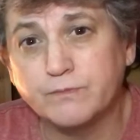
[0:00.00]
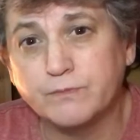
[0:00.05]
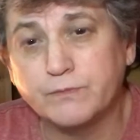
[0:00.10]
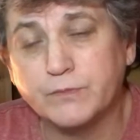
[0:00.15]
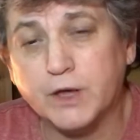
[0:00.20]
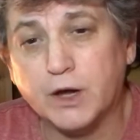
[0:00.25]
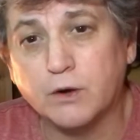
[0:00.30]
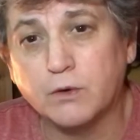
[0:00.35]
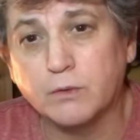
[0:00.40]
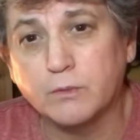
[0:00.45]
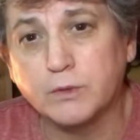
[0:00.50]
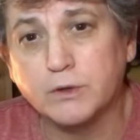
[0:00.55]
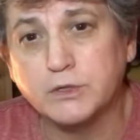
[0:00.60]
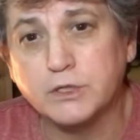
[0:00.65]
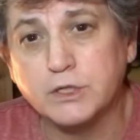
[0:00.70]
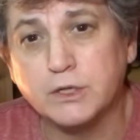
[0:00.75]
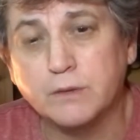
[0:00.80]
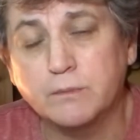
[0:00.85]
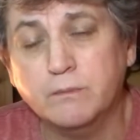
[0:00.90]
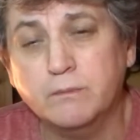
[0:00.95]
there with
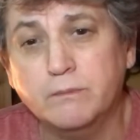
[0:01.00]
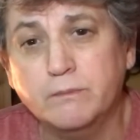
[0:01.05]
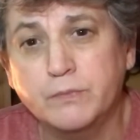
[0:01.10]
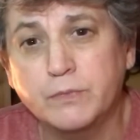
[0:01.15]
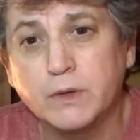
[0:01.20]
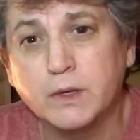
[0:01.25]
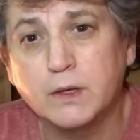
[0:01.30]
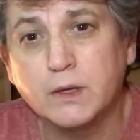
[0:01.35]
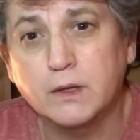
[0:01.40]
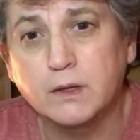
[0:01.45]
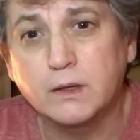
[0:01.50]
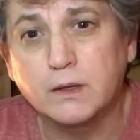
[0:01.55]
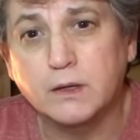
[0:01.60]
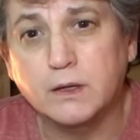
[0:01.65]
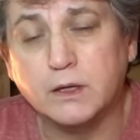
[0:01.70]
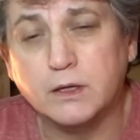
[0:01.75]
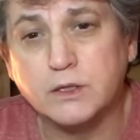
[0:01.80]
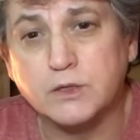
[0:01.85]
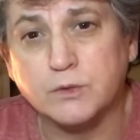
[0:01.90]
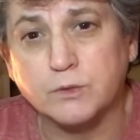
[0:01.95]
Jim
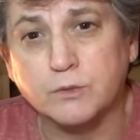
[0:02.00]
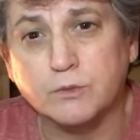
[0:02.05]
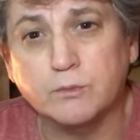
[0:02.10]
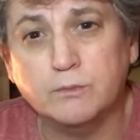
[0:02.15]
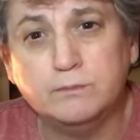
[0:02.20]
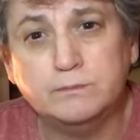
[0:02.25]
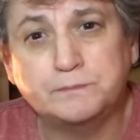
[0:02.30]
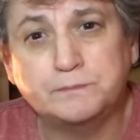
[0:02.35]
in his room.